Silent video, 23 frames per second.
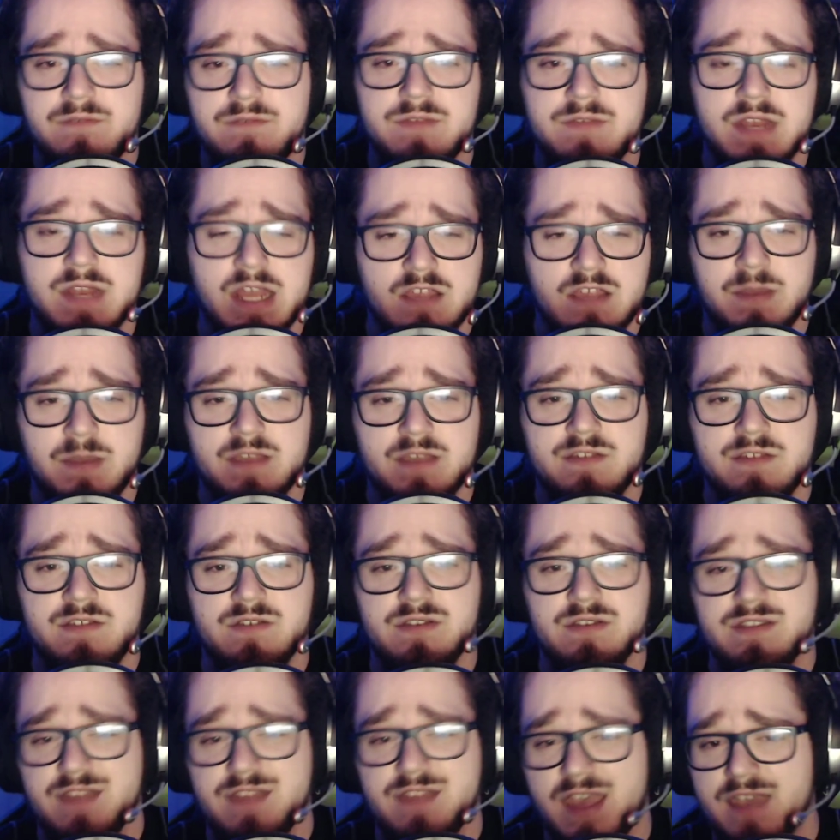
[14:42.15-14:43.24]
and Xbox
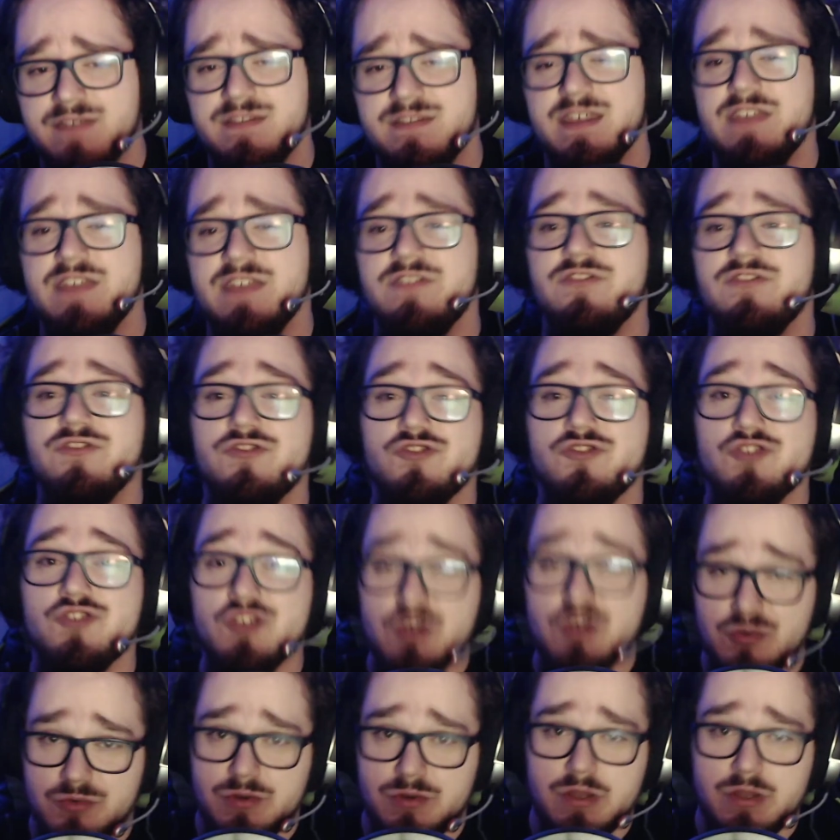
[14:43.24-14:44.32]
Series X in June.